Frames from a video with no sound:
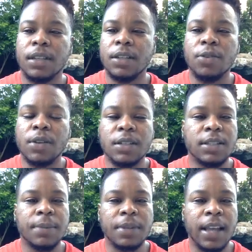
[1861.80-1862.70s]
You can
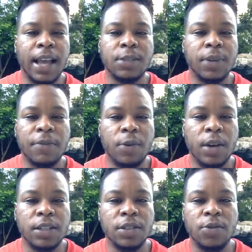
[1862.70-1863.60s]
simply ask whatever
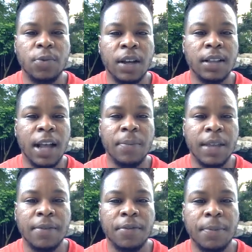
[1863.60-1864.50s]
question you want. I'll
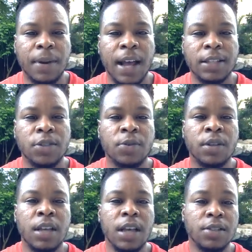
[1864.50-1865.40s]
be able to reply to
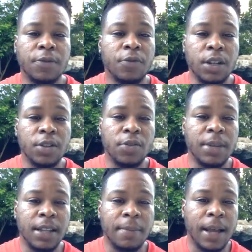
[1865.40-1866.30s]
it. So if you really do
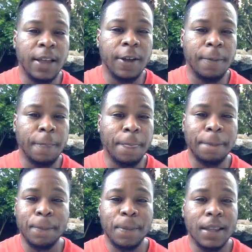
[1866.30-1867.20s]
need my help,
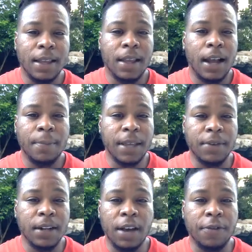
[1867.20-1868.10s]
I'm
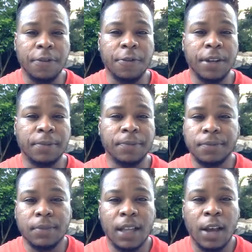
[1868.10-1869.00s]
giving it out for free.
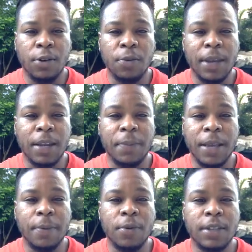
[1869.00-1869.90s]
I don't know many
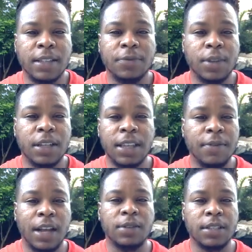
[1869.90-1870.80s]
people that's really
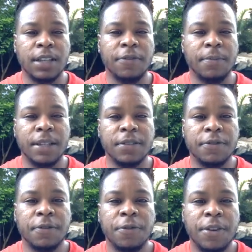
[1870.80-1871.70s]
giving out this information
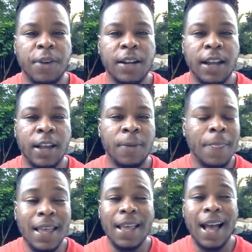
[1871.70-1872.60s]
for free right now.
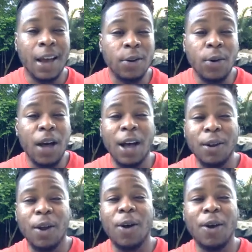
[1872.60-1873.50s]
I don't know how
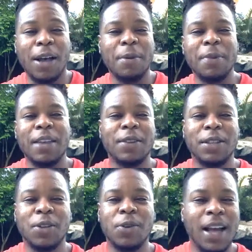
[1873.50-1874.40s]
long I'm going to be able to
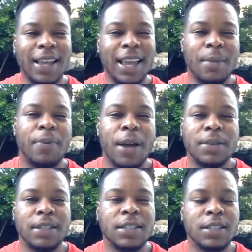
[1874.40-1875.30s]
do it. I can't
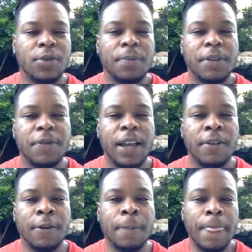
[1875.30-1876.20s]
promise this is going to be
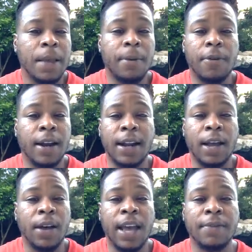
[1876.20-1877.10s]
forever. But right
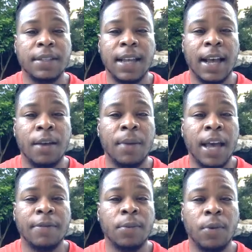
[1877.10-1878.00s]
now I have the time, I
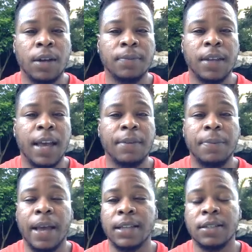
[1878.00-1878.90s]
have the want, I have the
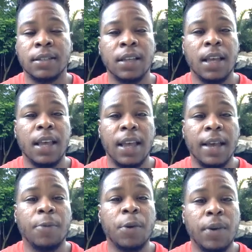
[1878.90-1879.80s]
passion.
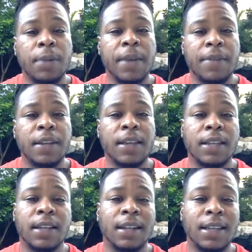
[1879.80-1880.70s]
And we want to be able to
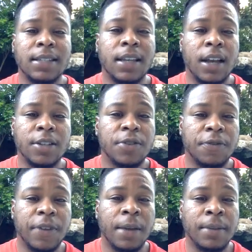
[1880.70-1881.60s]
get at least 100
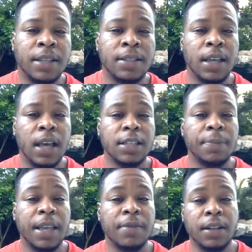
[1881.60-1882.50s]
families to
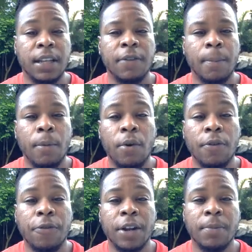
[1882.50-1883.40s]
be able to live a more
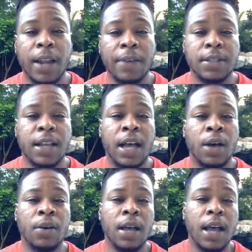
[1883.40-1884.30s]
freedom
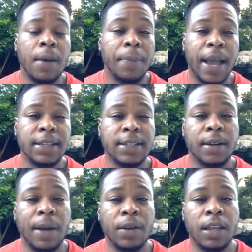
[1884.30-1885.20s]
lifestyle. I'm passionate
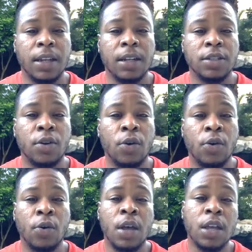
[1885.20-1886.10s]
about hitting this
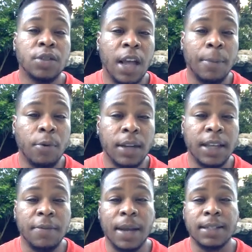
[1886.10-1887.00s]
goal. So I'm going to
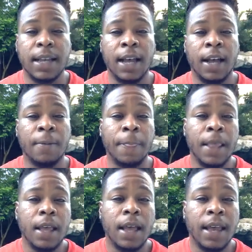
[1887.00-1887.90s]
give my time,
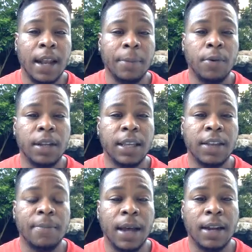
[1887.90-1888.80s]
and I'm going to
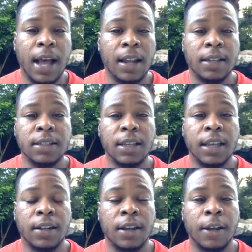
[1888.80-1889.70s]
give my knowledge
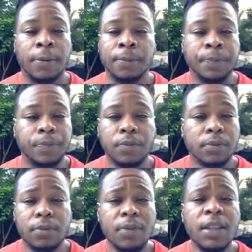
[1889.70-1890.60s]
and
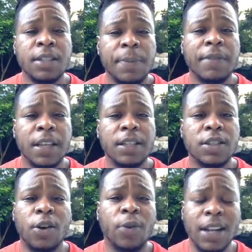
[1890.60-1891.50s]
to be able to hit this
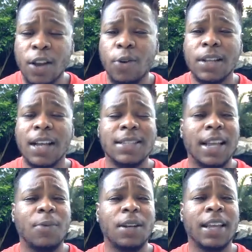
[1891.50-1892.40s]
goal. Any goal that I say I
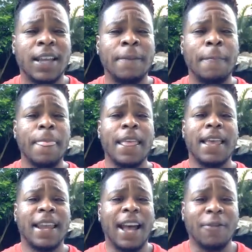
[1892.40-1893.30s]
want to hit,
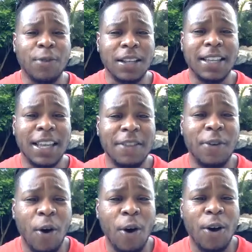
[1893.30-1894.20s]
and I really give
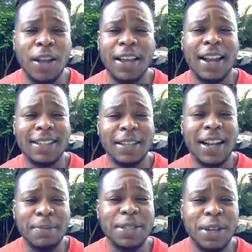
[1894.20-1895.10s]
all, and
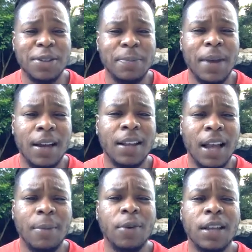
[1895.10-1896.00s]
I'm serious about it,
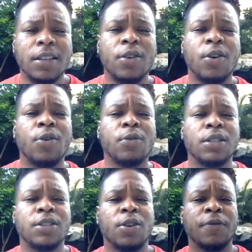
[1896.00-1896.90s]
I want to hit the goal.
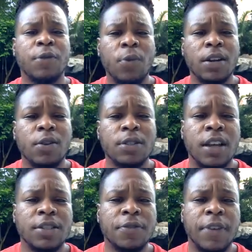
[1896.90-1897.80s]
So if you're one of those
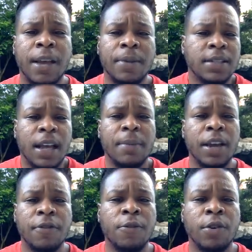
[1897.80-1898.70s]
100 families, I'm
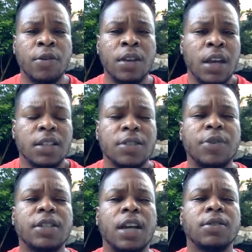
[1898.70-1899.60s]
here for you. Just
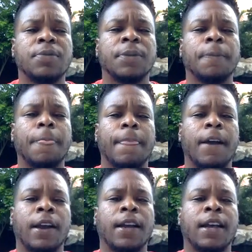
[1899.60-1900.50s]
reach out to me.
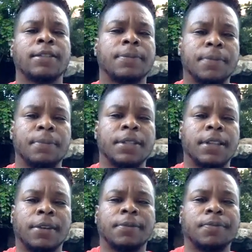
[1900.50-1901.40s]
All right, guys. Peace out.